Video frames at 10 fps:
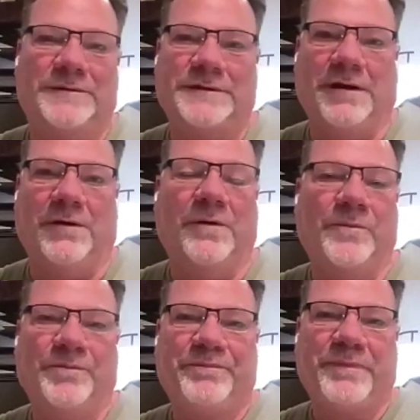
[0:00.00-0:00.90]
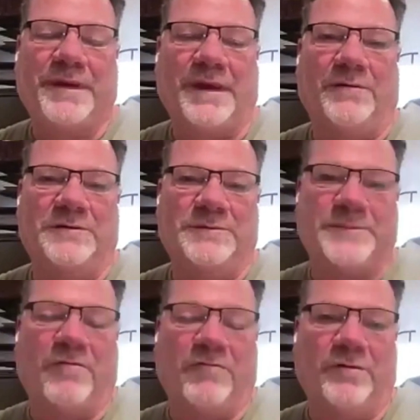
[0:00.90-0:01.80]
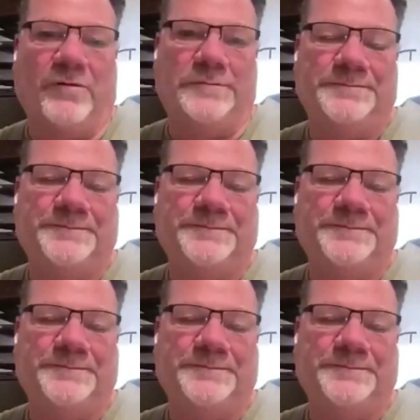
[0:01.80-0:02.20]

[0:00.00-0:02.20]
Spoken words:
So that was powerful.